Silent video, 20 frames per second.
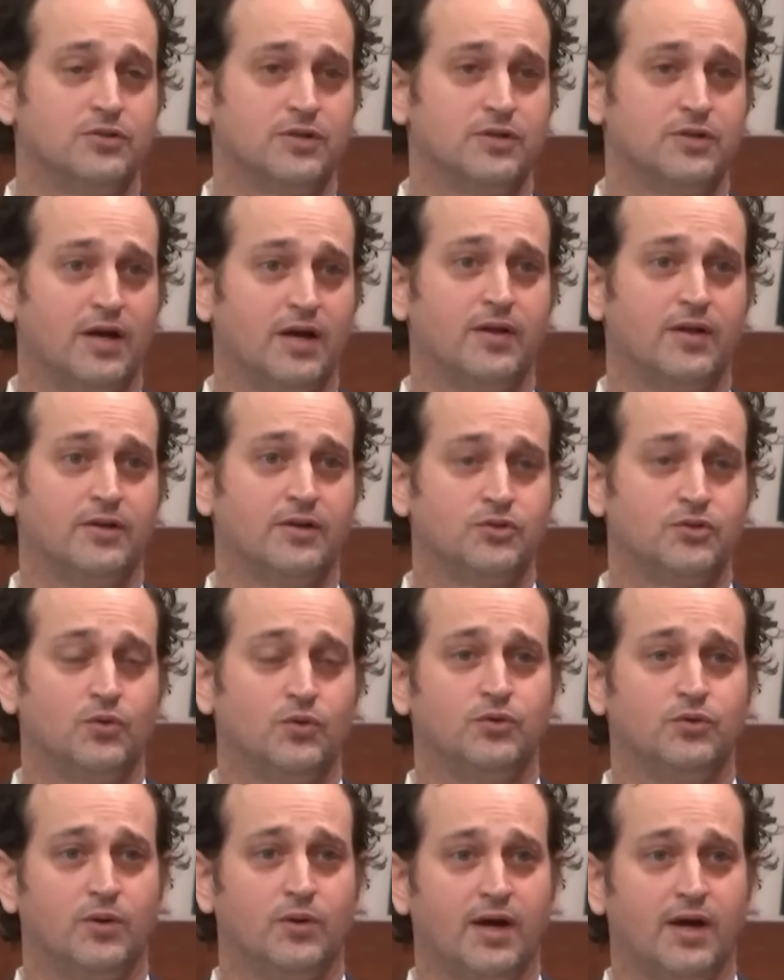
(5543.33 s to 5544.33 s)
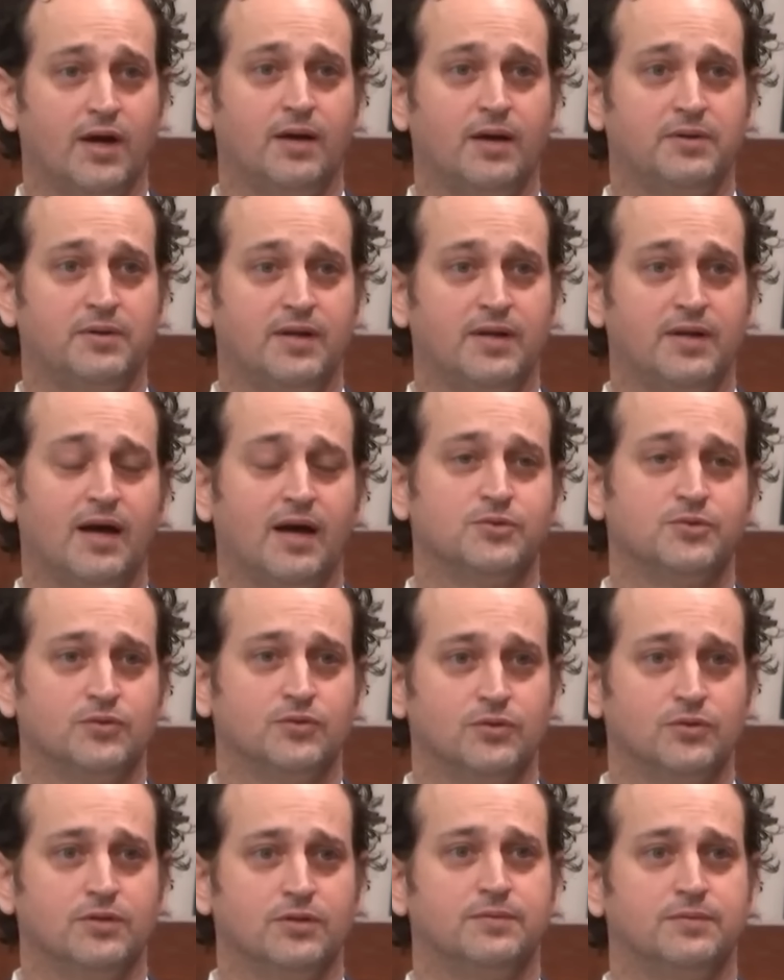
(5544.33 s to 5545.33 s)
now that I told you what happened?
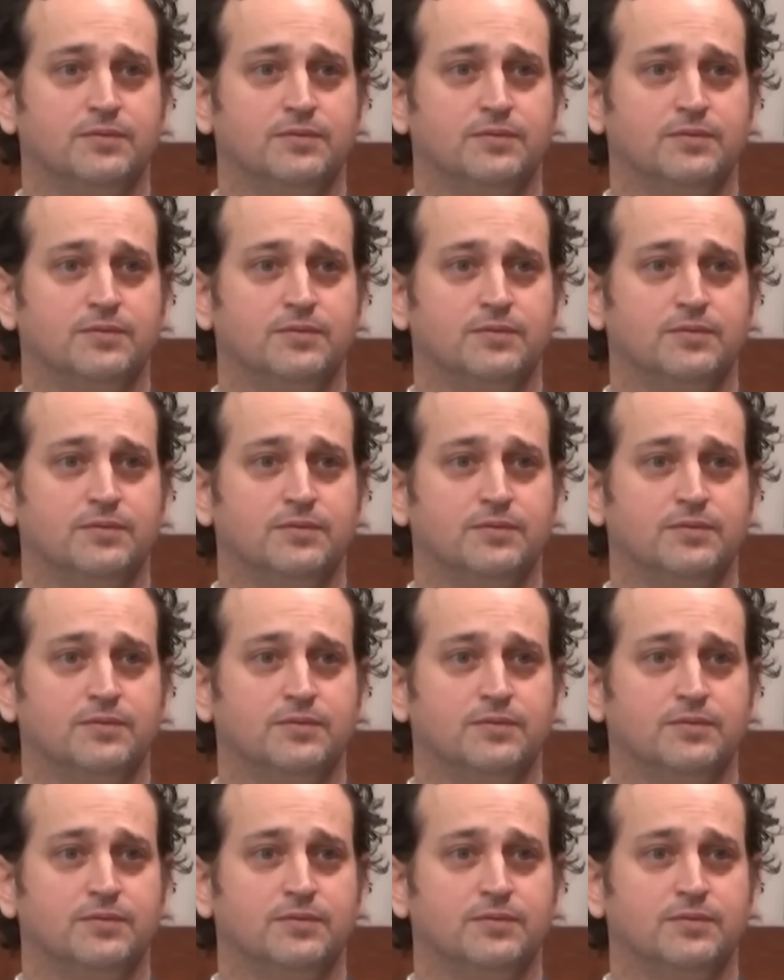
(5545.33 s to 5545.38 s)
Absolutely.